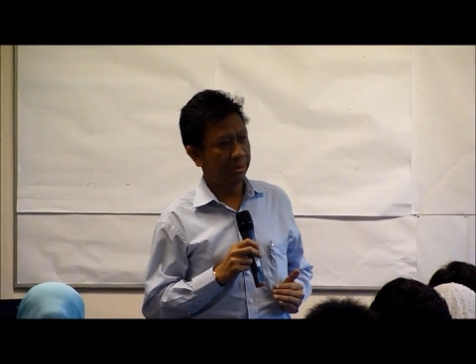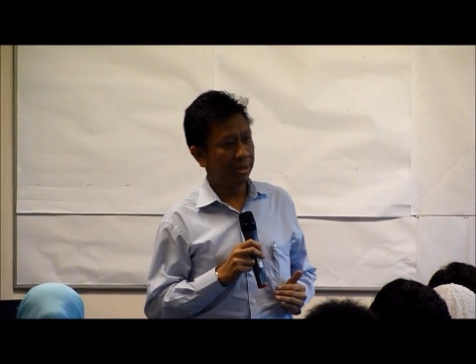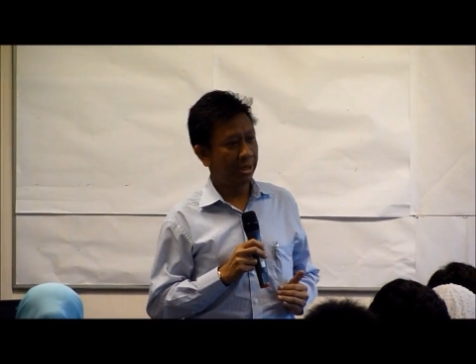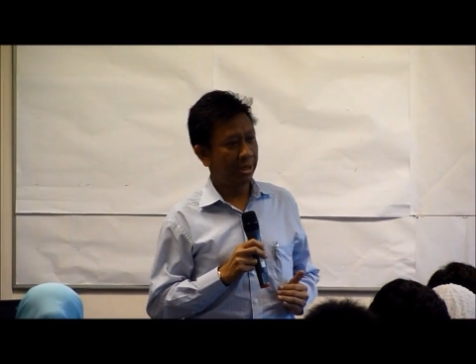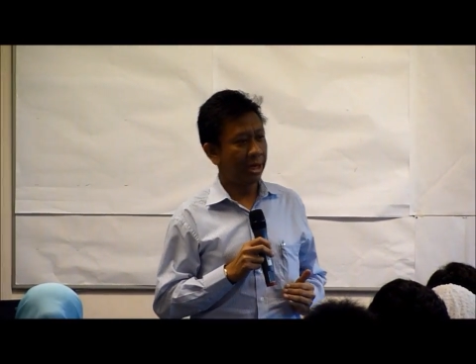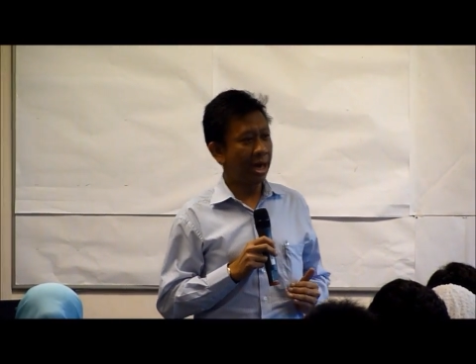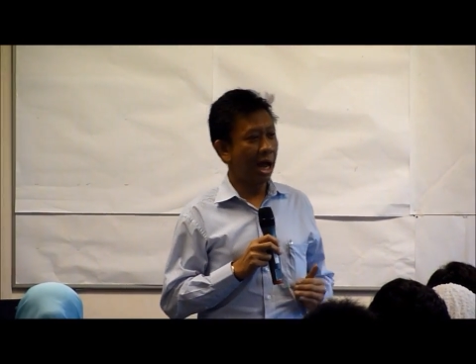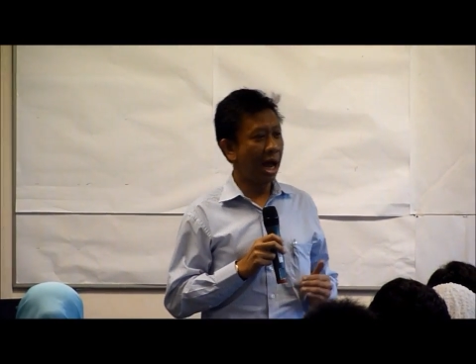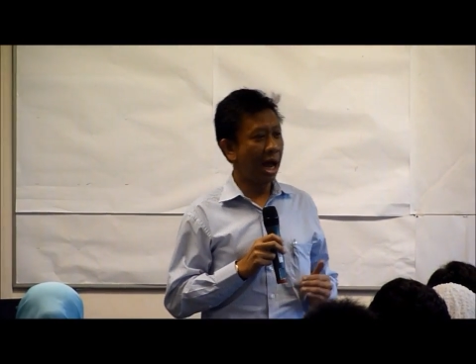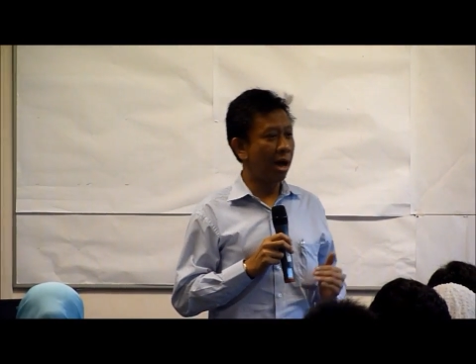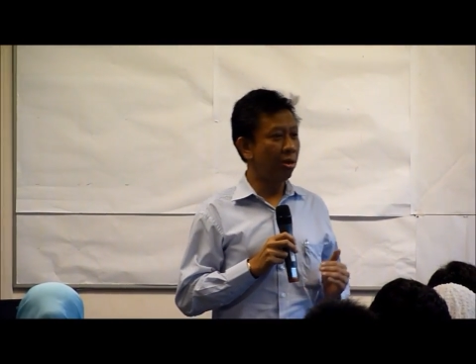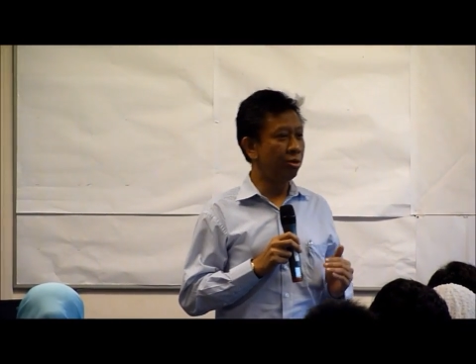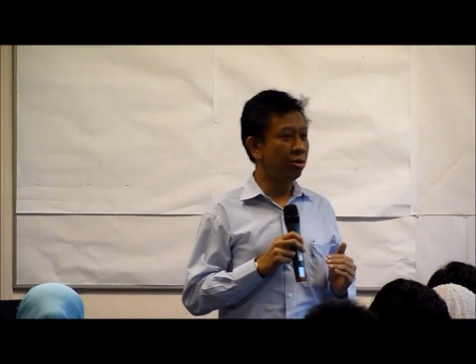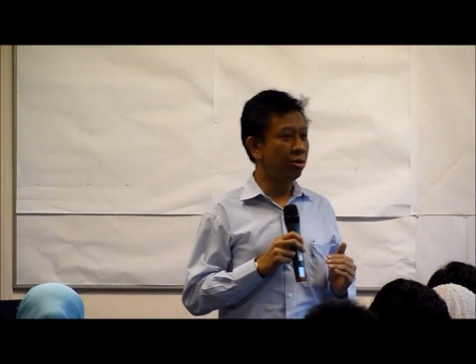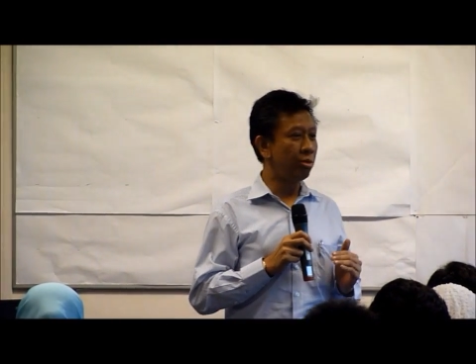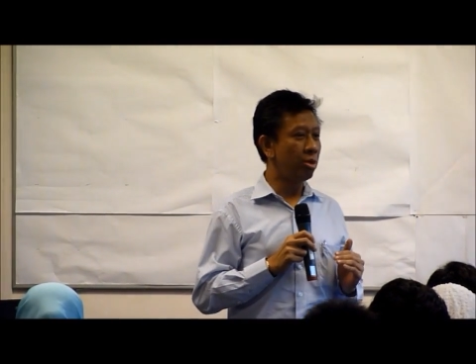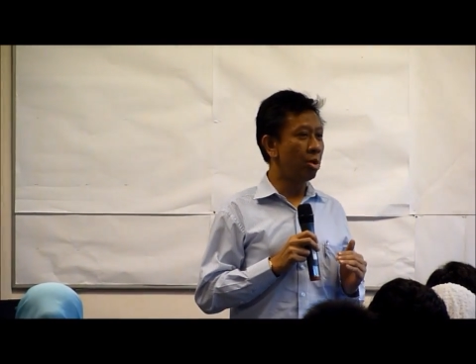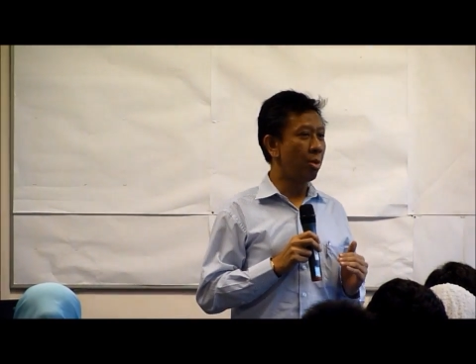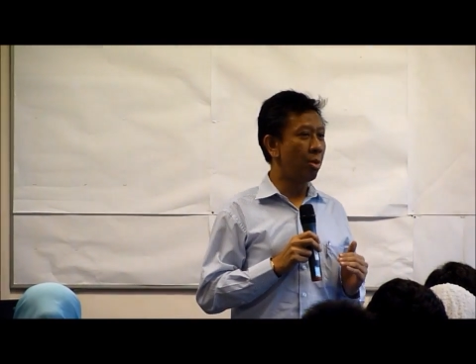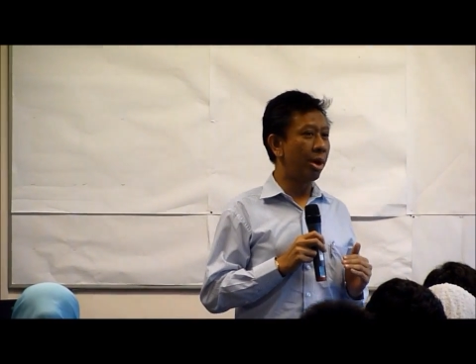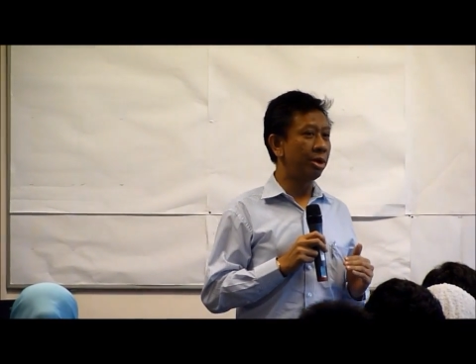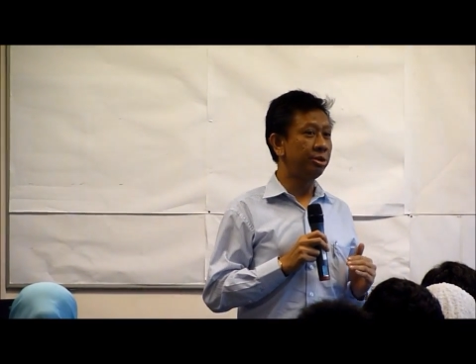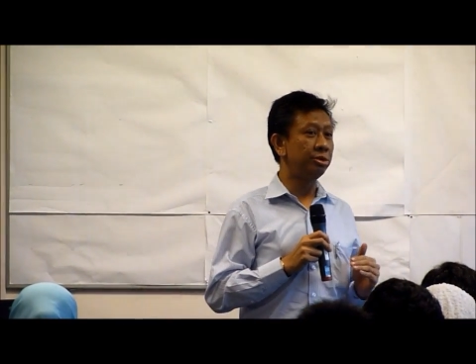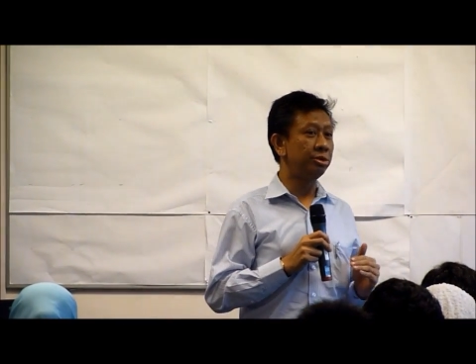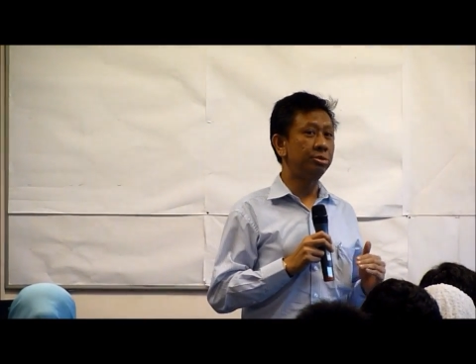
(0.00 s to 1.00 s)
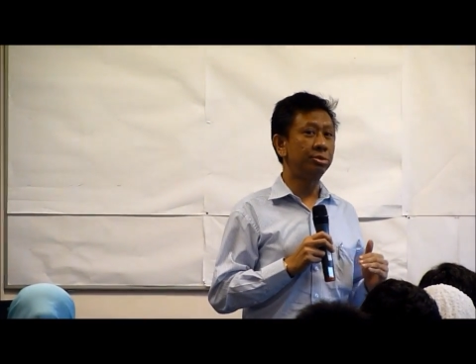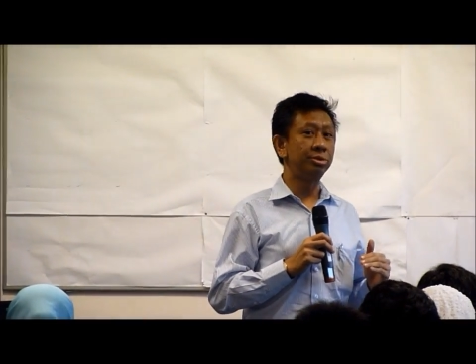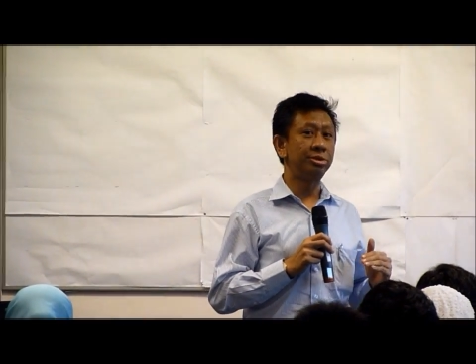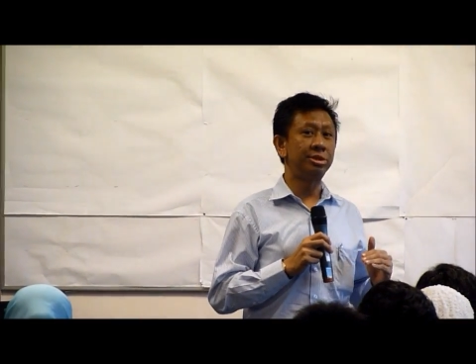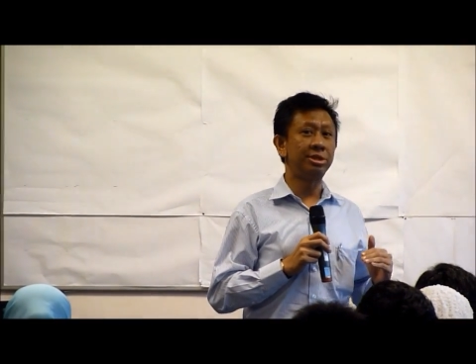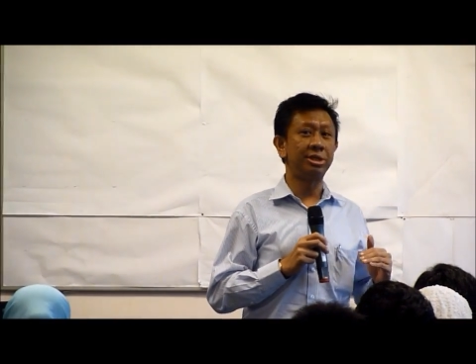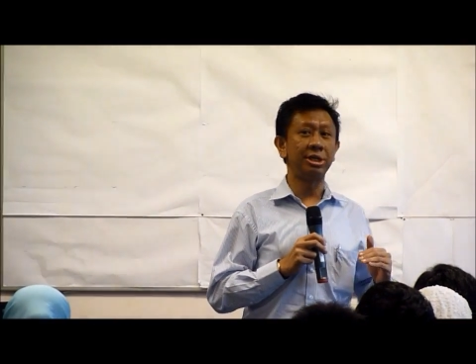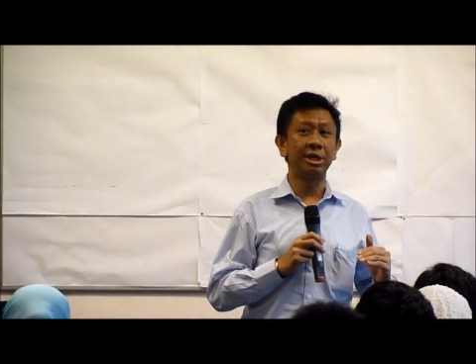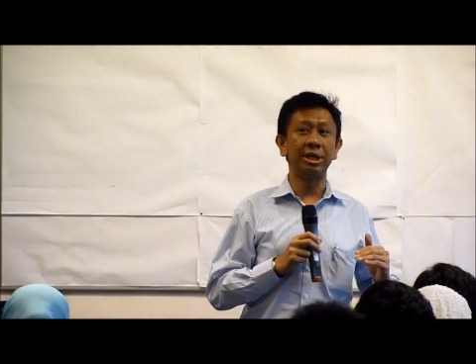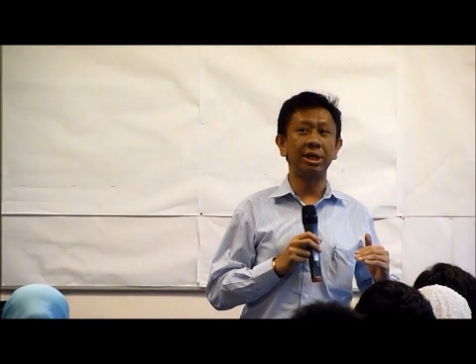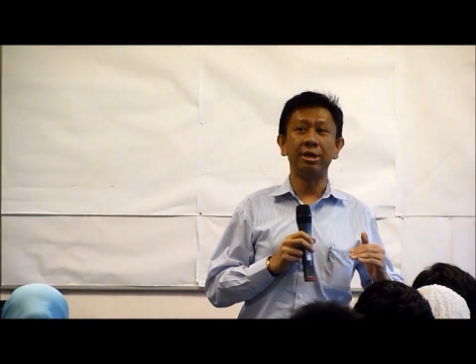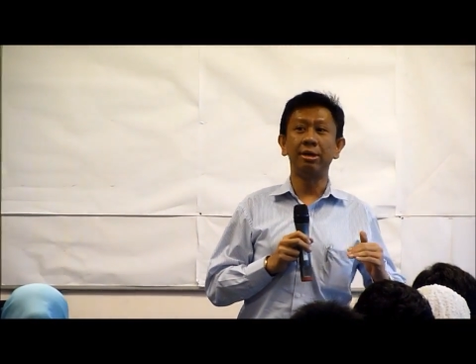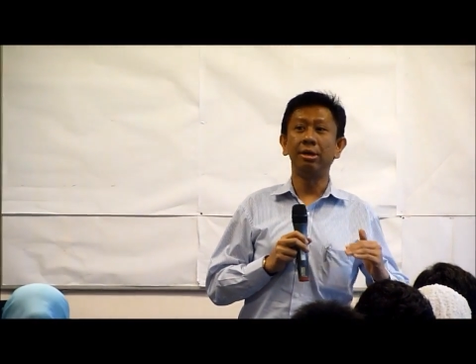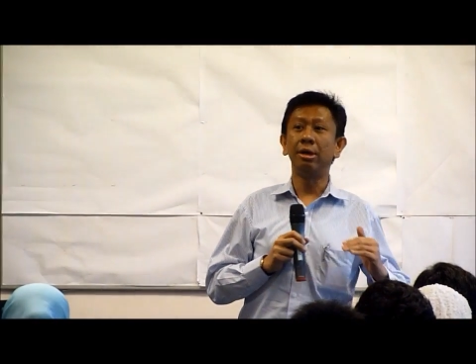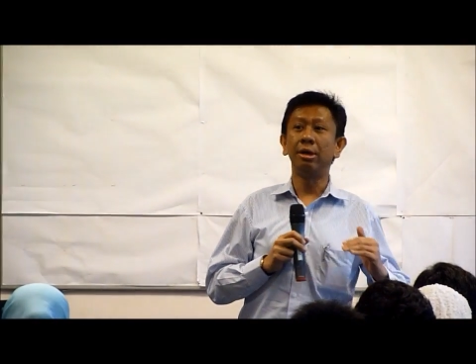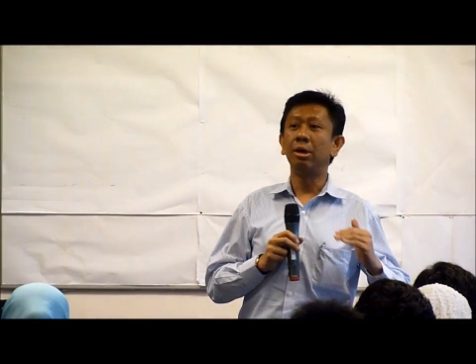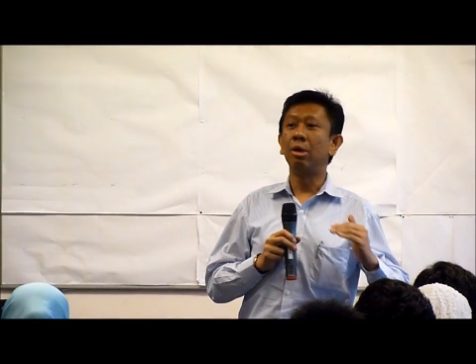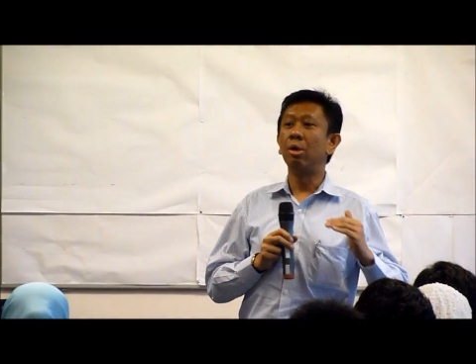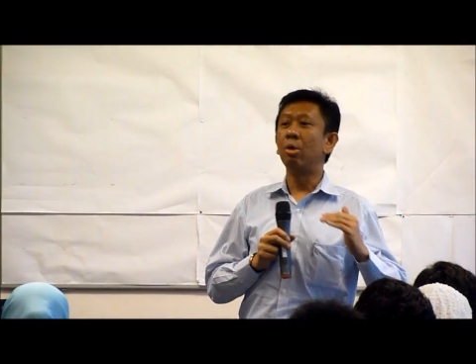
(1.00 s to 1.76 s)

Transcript: and how do we want to see